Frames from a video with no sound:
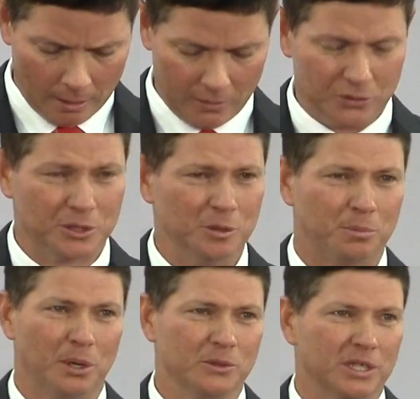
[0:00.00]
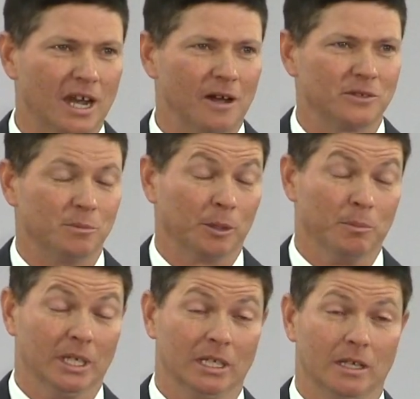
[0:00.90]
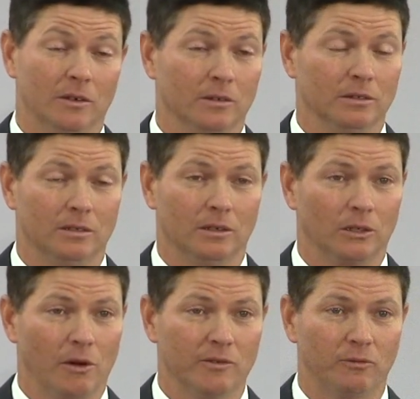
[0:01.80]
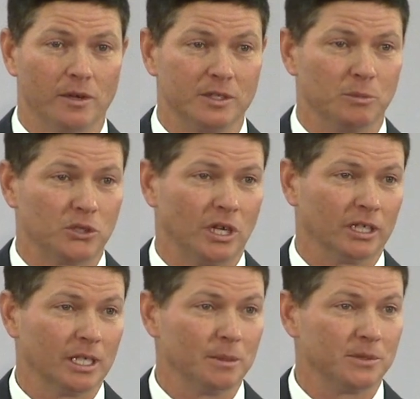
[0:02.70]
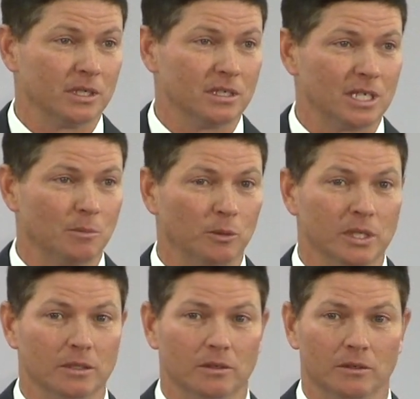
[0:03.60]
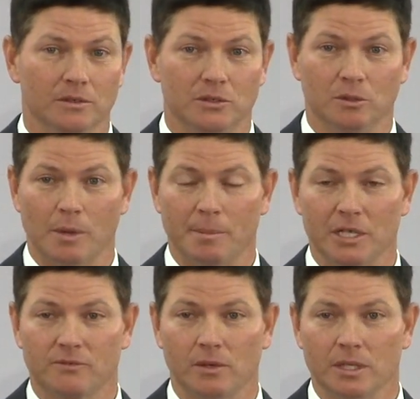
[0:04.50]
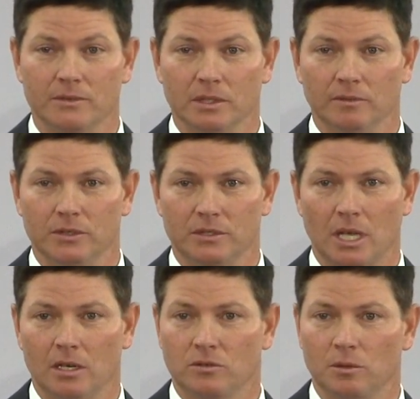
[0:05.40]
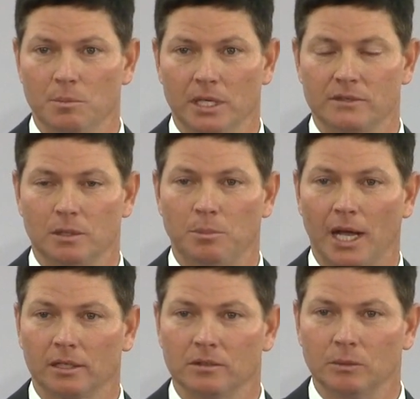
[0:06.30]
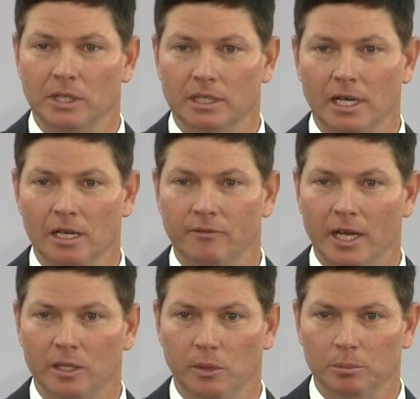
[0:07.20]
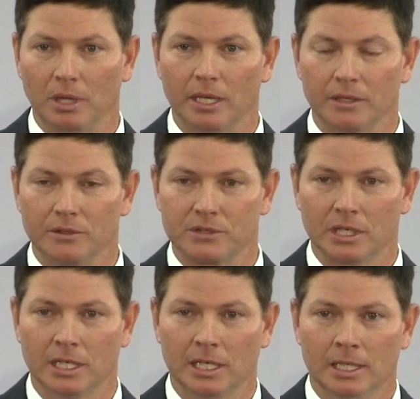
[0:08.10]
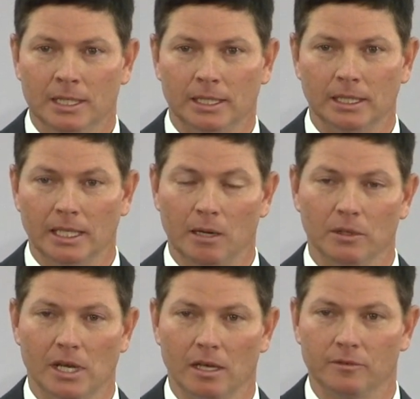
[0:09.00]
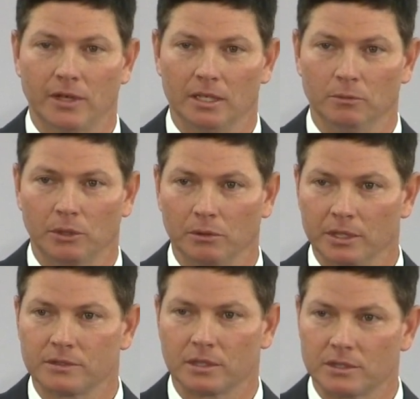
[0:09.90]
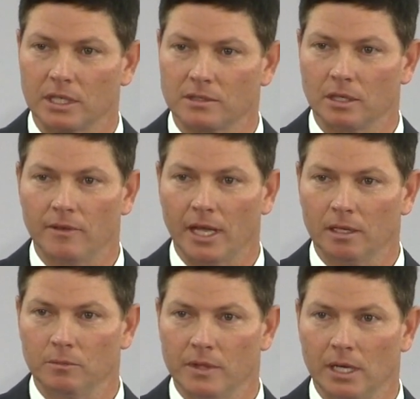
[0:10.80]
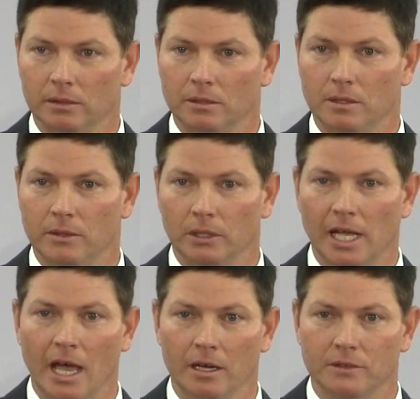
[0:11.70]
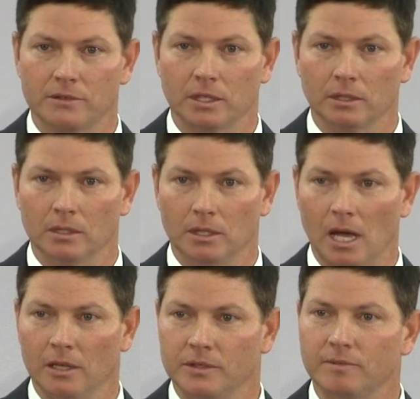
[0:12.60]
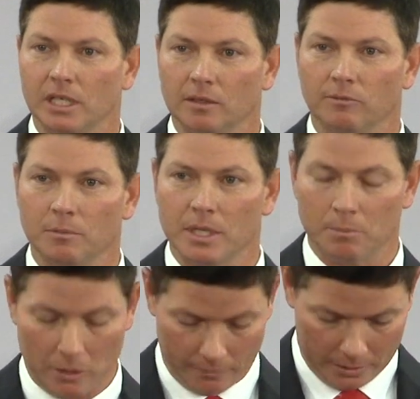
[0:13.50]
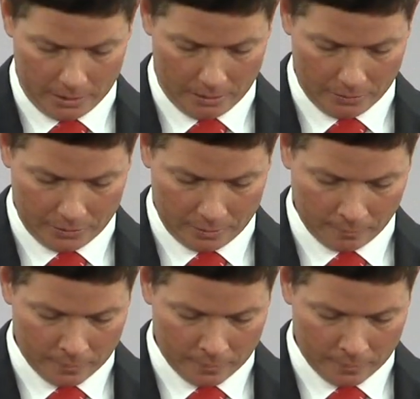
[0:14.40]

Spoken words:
There's two pro scouts among many that are great friends, but Sean Gibbs and Tim O'Neill are two of my best friends and have just had a tremendous impact on the way that I evaluate players. And I would not have had the recruiting success that I've had without their guidance and the knowledge I've taken from them over the years.